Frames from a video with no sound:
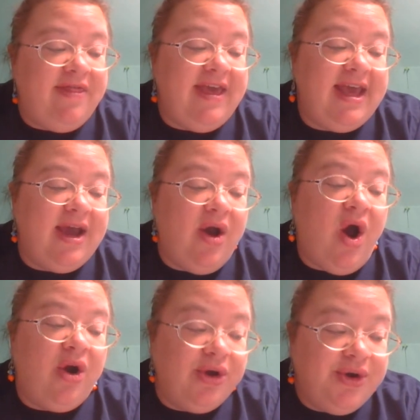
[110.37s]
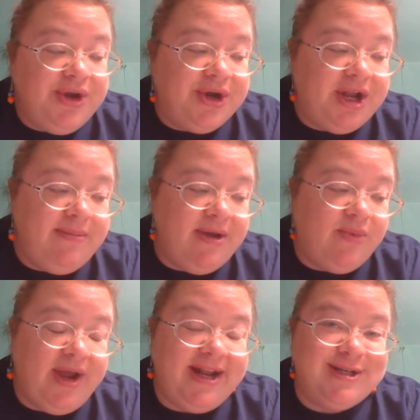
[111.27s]
the article you're going to be
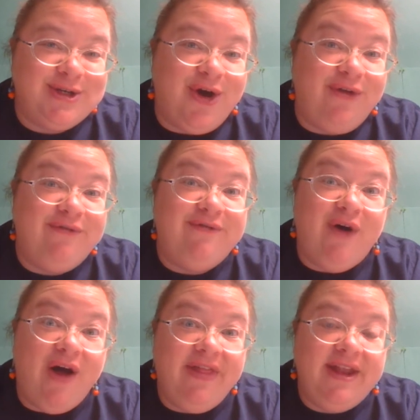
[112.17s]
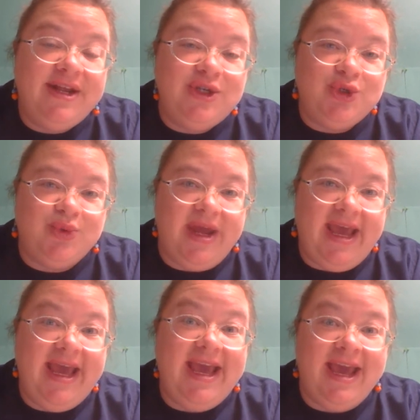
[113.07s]
reading is called Fallen
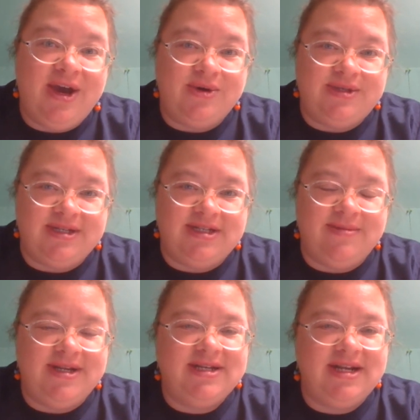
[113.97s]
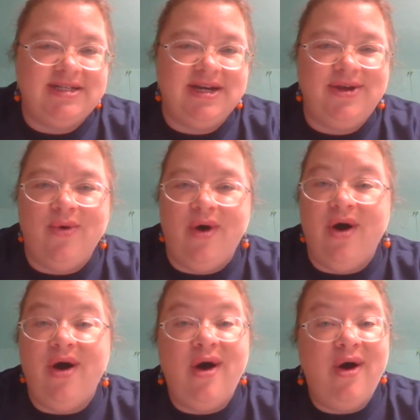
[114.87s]
Tree Ecosystem. It's going to tell you
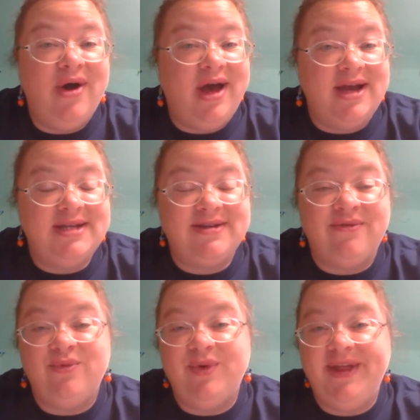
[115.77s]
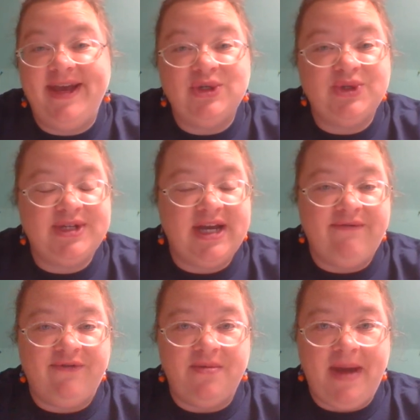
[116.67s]
all kinds of really interesting
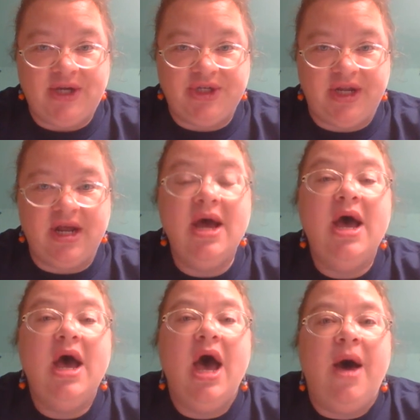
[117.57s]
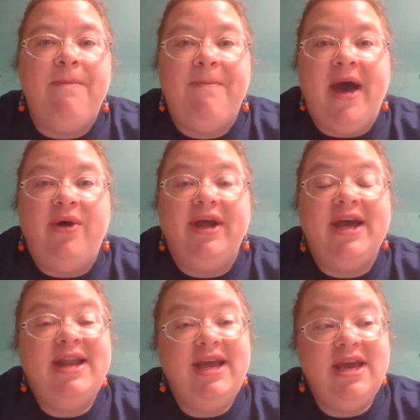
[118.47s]
information about
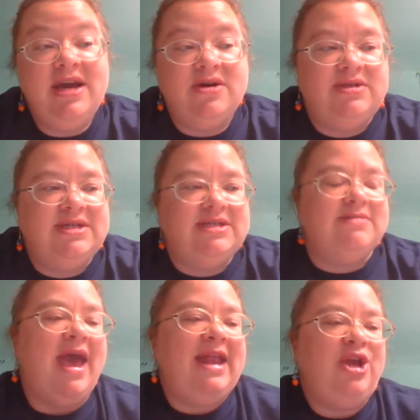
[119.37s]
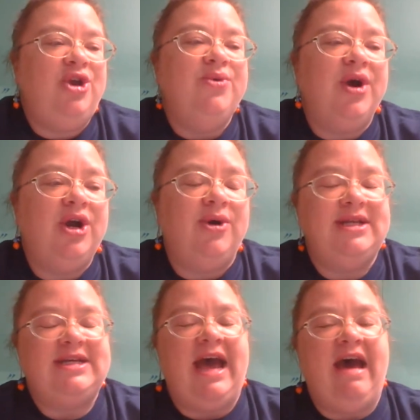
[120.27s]
an ecosystem. And you are going
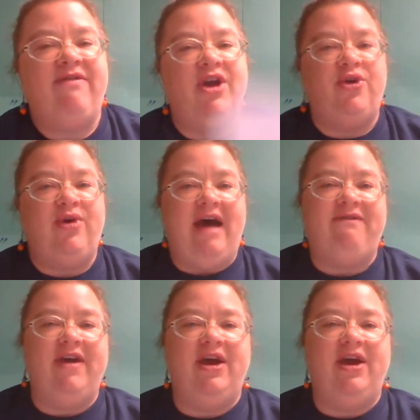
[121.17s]
to have a graphic